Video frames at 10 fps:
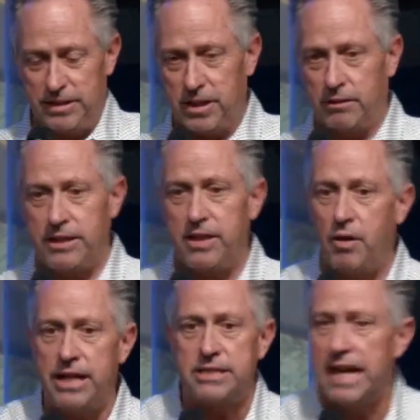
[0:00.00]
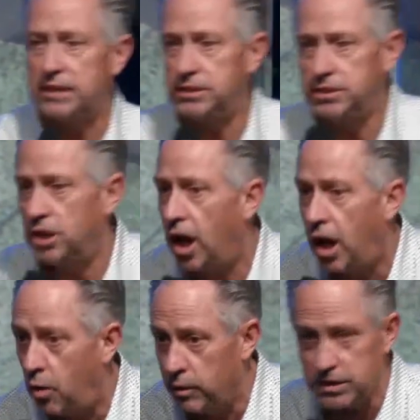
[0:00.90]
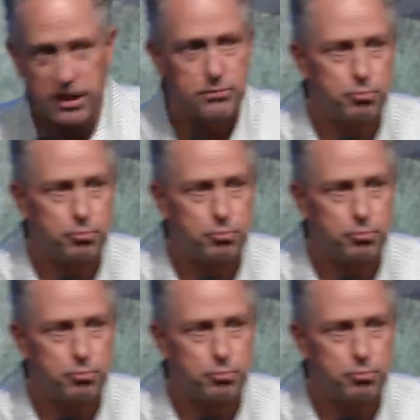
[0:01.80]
this holiday. No, he's at you always. He's